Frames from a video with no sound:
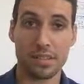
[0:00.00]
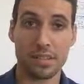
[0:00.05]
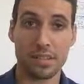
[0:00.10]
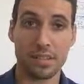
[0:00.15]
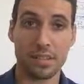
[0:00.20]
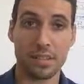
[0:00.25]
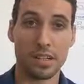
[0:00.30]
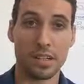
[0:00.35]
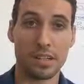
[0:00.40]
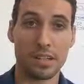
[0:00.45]

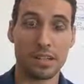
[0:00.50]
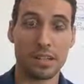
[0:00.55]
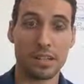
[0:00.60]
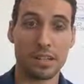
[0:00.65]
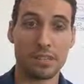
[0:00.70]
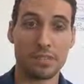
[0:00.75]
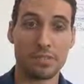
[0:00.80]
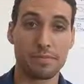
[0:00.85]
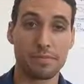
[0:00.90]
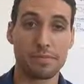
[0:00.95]

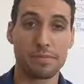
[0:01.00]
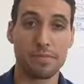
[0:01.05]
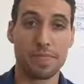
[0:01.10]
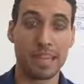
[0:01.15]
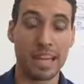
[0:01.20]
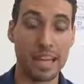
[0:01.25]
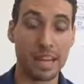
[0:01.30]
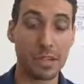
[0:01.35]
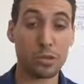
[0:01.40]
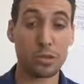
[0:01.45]
for
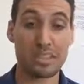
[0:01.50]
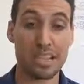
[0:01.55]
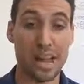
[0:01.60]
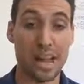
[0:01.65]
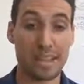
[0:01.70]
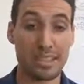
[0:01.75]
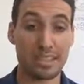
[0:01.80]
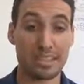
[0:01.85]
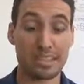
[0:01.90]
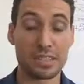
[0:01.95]

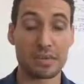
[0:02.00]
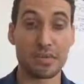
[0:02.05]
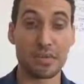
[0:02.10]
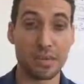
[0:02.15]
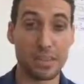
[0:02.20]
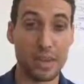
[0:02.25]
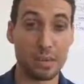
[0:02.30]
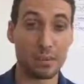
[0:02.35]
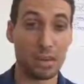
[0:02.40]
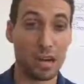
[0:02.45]

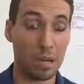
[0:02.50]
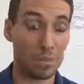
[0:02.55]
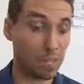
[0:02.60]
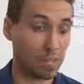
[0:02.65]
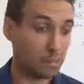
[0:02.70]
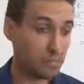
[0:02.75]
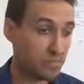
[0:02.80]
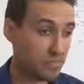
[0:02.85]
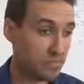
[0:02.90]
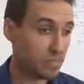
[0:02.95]
that
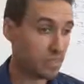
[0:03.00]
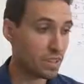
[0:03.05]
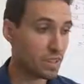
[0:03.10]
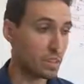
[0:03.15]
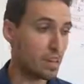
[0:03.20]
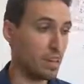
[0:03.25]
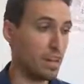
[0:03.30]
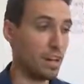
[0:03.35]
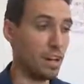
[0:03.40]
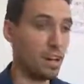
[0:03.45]
property.
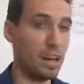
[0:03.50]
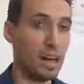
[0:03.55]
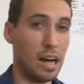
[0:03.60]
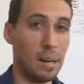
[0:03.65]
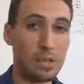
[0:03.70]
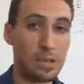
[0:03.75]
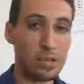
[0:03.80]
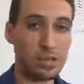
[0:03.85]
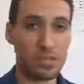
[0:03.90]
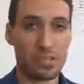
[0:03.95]
I'm
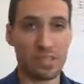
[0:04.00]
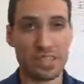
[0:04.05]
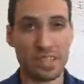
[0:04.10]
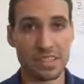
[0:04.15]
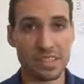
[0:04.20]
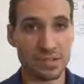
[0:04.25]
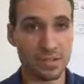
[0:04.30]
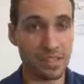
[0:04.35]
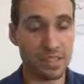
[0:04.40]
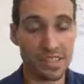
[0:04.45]
going to use
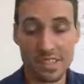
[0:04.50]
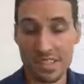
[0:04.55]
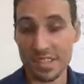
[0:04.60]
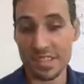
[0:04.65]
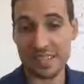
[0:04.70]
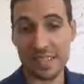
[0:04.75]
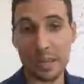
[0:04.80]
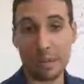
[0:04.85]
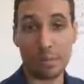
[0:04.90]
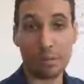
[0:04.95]
it for this
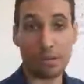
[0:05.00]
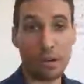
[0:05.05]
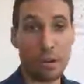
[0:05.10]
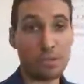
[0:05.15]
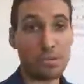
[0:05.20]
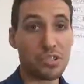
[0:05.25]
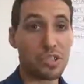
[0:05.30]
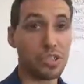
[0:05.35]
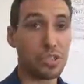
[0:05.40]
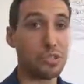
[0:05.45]
example. I'm
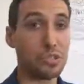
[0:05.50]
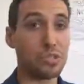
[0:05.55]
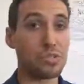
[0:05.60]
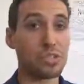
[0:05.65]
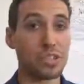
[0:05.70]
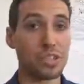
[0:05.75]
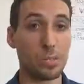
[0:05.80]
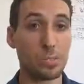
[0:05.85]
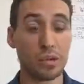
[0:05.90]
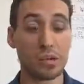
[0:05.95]
just going to use a
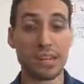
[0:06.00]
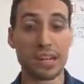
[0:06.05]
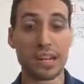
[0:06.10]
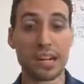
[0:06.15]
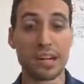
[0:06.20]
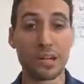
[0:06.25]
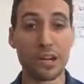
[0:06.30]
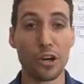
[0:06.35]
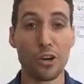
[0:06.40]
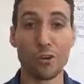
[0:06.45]
number that I
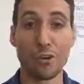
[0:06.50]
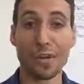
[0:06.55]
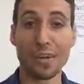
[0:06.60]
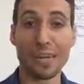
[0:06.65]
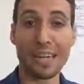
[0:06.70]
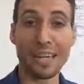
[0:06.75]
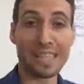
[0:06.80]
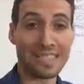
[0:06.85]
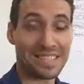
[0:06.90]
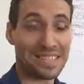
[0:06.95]
know
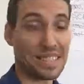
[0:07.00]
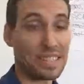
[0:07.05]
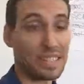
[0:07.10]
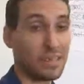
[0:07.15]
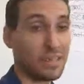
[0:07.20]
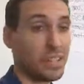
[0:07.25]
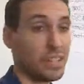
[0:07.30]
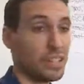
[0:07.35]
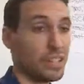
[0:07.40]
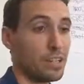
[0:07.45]
in the city
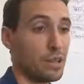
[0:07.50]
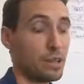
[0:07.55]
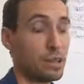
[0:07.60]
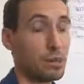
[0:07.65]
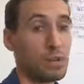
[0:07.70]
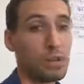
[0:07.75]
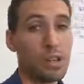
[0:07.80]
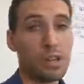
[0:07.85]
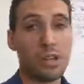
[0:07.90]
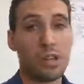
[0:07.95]
of
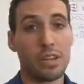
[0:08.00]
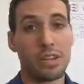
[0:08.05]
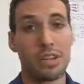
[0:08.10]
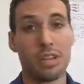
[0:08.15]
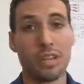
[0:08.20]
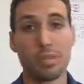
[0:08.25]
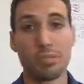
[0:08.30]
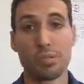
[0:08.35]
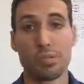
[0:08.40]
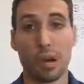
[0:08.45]
Indio.
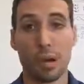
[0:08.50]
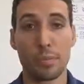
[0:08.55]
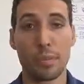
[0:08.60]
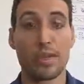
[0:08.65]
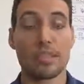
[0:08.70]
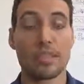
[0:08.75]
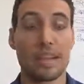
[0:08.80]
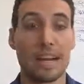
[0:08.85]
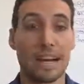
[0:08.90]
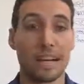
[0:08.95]
The property
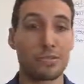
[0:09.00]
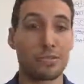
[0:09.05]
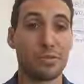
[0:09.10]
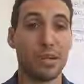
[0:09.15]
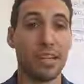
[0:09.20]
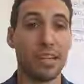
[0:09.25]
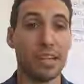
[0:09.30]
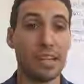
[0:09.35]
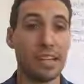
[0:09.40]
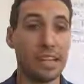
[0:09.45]
tax
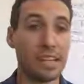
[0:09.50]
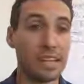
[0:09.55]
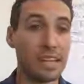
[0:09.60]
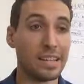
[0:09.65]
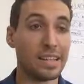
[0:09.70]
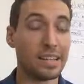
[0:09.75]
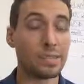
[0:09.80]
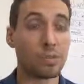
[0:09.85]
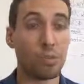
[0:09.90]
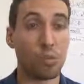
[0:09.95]
rate
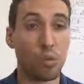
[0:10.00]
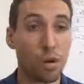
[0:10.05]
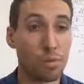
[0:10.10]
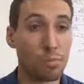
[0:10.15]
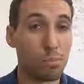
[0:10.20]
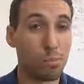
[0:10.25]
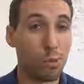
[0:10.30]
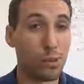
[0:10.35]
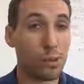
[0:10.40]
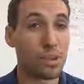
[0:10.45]
is
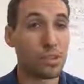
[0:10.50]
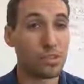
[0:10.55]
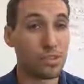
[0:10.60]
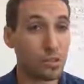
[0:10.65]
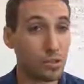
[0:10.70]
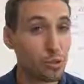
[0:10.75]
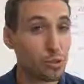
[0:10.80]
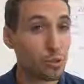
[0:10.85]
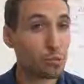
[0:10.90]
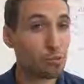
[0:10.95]

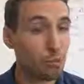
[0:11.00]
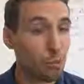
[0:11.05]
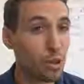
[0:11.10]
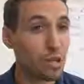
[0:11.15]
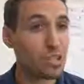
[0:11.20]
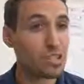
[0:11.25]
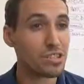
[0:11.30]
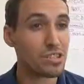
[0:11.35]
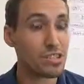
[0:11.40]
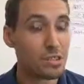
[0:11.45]

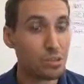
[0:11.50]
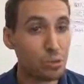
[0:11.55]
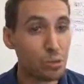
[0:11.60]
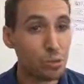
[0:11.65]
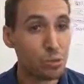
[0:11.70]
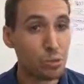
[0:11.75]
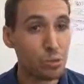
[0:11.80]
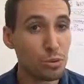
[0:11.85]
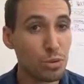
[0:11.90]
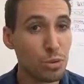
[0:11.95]

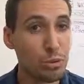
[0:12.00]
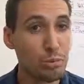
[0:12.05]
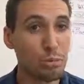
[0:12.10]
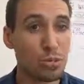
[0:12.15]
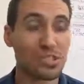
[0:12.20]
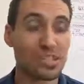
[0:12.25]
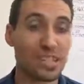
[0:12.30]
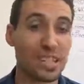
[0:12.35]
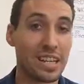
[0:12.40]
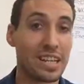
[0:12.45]

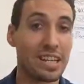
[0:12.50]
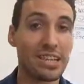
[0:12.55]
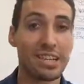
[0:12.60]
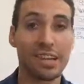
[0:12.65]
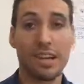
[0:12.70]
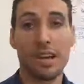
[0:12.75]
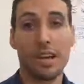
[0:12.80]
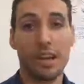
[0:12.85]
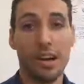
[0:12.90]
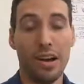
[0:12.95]
1.212%
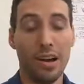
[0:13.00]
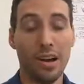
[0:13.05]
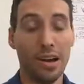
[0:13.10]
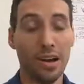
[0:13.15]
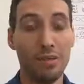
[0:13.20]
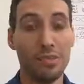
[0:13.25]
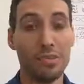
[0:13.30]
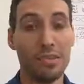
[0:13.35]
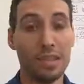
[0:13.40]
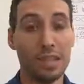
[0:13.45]

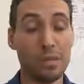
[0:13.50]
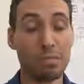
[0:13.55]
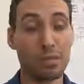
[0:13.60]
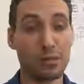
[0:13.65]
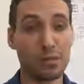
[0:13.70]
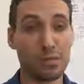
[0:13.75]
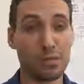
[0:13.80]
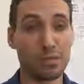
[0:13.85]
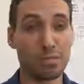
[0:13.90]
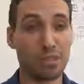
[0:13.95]
of the
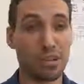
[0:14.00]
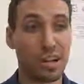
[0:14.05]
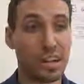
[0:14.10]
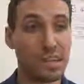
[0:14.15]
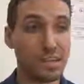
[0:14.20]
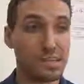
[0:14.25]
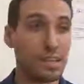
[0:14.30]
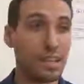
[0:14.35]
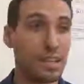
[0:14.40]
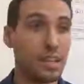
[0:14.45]
purchase
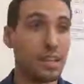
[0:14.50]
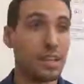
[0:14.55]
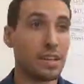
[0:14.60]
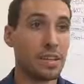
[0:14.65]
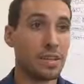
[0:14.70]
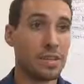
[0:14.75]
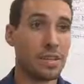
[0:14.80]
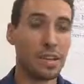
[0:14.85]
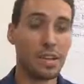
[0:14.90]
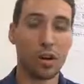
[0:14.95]
price.
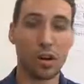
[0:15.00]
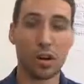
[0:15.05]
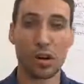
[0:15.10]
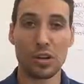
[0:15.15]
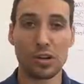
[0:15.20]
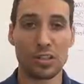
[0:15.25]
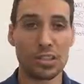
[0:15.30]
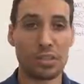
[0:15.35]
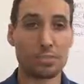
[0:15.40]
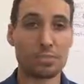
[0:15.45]
There are
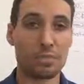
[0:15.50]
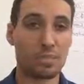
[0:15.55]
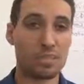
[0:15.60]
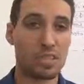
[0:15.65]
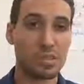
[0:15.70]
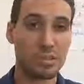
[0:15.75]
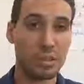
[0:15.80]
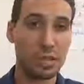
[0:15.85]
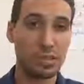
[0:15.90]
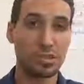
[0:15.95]
some
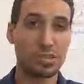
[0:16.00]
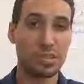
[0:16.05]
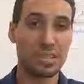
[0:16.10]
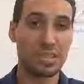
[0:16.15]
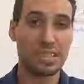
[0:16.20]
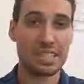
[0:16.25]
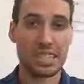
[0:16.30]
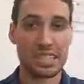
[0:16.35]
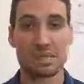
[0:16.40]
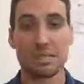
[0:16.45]
special
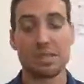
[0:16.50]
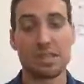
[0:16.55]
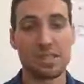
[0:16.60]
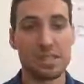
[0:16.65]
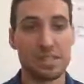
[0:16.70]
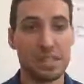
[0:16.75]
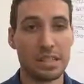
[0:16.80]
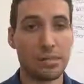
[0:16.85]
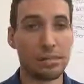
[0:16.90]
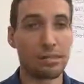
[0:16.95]

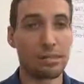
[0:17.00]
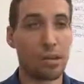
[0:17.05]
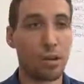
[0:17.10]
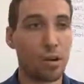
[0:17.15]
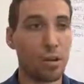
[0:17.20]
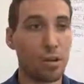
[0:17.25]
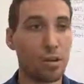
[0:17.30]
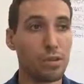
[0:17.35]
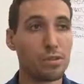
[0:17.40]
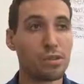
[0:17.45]
assessments
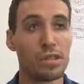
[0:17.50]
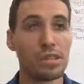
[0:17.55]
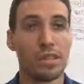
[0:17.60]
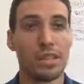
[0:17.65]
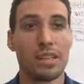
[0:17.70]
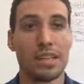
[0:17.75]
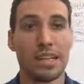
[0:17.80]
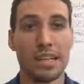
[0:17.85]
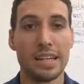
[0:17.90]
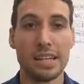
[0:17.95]
involved
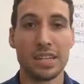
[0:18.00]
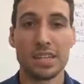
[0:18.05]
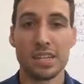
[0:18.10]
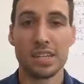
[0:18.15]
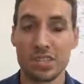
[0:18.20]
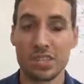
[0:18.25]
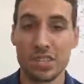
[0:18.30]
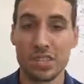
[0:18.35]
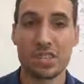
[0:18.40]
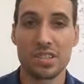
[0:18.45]
in
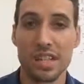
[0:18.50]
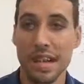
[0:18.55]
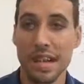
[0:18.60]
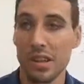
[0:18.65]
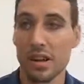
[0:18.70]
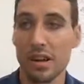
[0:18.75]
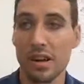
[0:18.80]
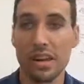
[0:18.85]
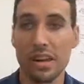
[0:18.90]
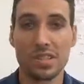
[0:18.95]
addition to that
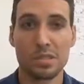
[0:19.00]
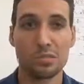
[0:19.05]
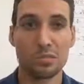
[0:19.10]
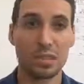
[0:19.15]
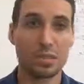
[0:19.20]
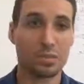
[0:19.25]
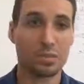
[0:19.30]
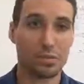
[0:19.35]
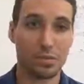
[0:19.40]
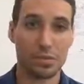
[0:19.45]
cost,
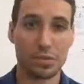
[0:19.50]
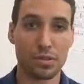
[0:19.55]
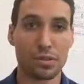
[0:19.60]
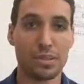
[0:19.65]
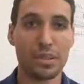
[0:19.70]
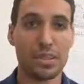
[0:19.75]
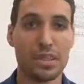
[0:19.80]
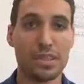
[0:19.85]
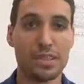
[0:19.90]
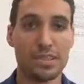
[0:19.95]
but for
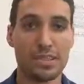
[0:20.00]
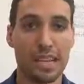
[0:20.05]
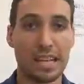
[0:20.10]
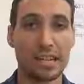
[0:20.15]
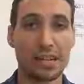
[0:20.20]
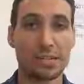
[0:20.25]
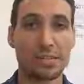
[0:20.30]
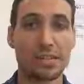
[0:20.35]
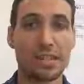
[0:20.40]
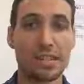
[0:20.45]
the
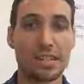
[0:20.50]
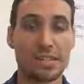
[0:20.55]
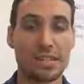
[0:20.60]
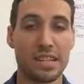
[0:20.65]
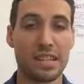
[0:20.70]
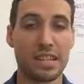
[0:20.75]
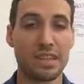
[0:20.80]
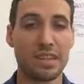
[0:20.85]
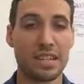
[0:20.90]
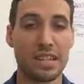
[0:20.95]
sake of this
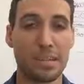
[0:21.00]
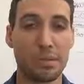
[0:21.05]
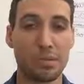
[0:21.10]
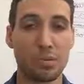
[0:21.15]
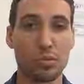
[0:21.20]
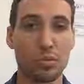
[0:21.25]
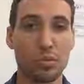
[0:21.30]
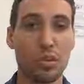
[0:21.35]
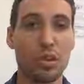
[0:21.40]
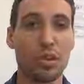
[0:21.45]

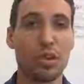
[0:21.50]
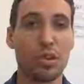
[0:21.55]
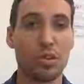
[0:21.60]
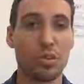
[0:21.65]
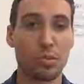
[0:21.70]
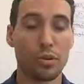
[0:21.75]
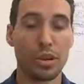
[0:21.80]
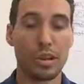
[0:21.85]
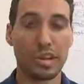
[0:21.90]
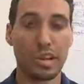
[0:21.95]
example,
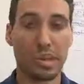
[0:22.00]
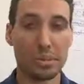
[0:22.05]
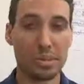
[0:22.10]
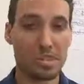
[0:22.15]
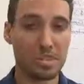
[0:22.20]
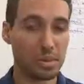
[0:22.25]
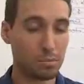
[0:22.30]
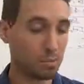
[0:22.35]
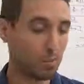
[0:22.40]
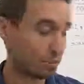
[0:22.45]
we're going to keep it
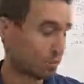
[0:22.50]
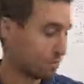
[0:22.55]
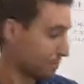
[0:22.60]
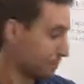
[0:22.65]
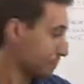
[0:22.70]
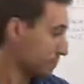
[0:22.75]
simple.